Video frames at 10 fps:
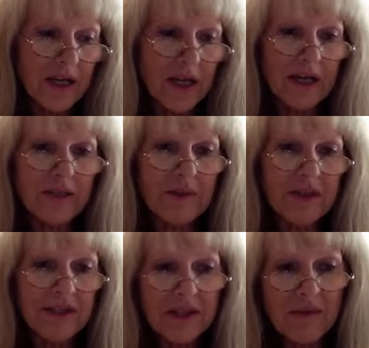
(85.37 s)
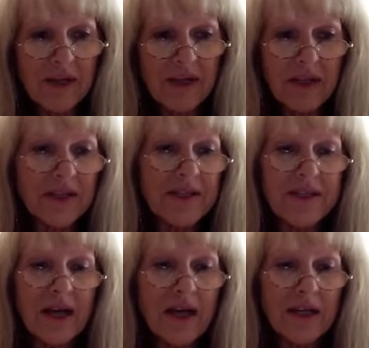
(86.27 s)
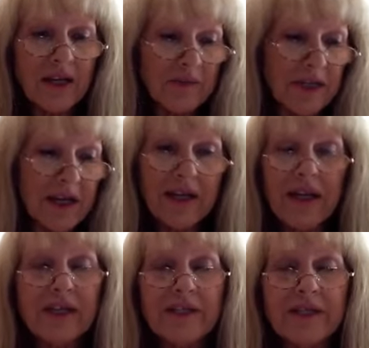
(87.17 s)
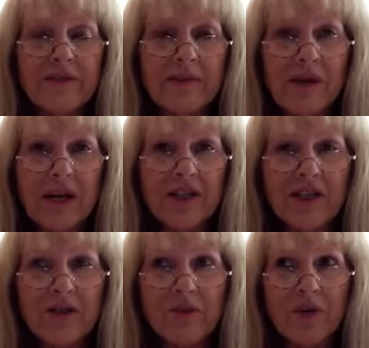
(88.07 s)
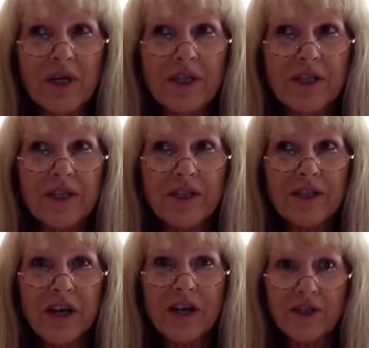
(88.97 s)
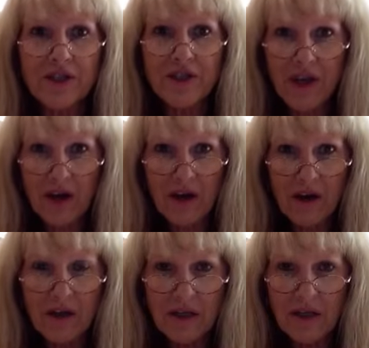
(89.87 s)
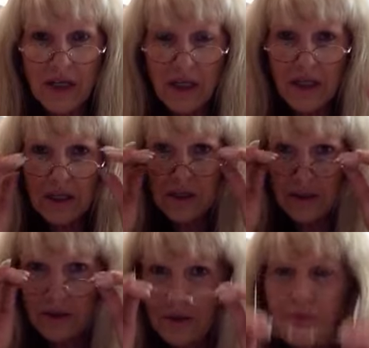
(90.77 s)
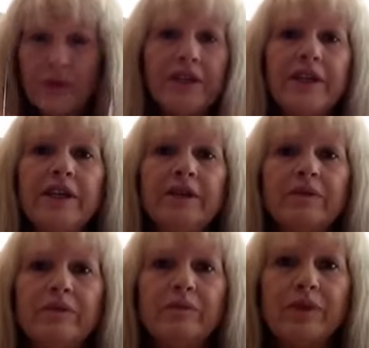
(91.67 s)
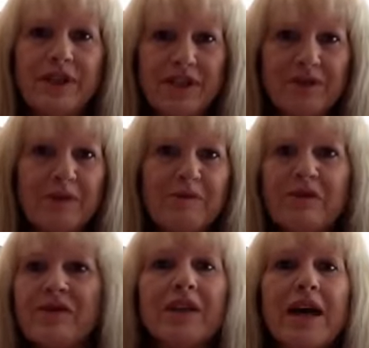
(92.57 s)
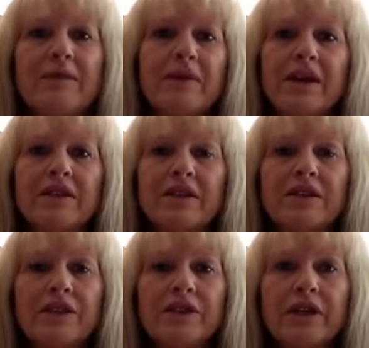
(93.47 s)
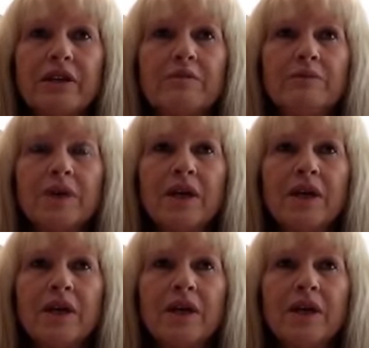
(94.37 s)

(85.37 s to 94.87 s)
and my stomach and inside. I mean, I can't even imagine what the doctor saw when he went to remove the lap band. It took him,